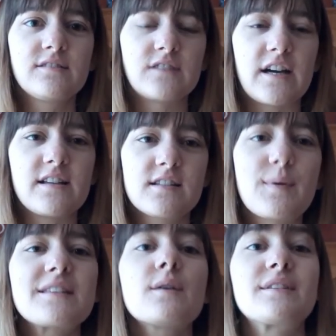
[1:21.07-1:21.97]
right,
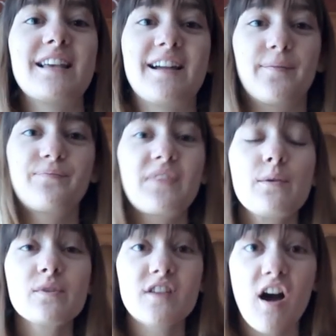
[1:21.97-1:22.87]
so as I was saying, it was